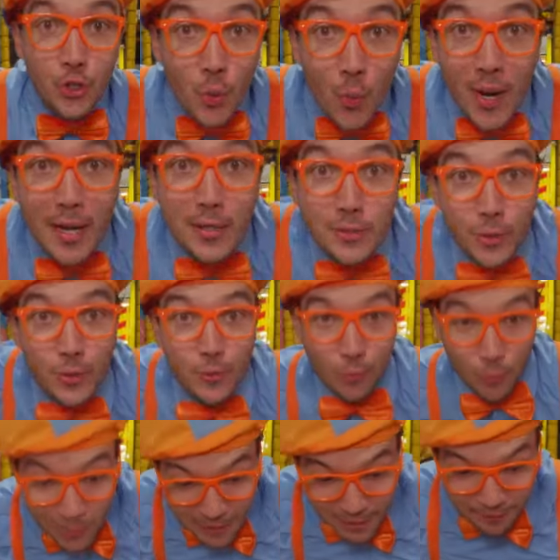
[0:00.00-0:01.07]
know what else goes
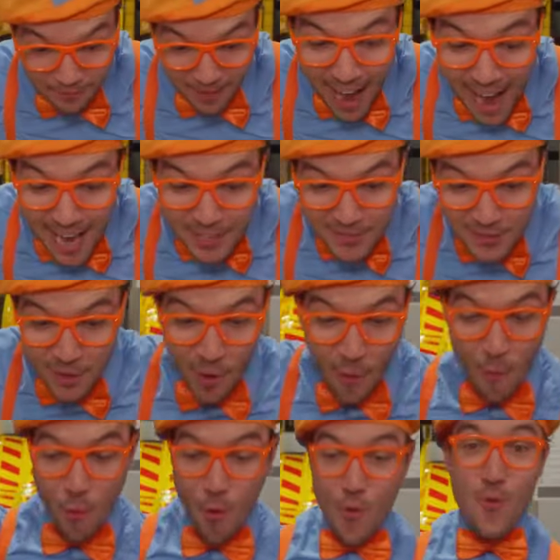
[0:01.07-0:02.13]
really fast?
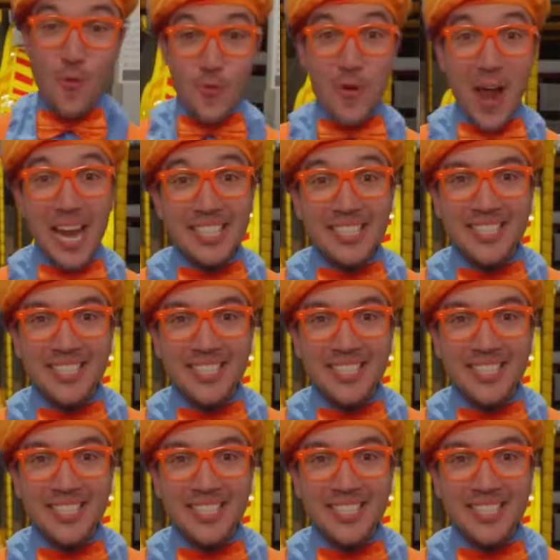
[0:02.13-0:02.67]
Race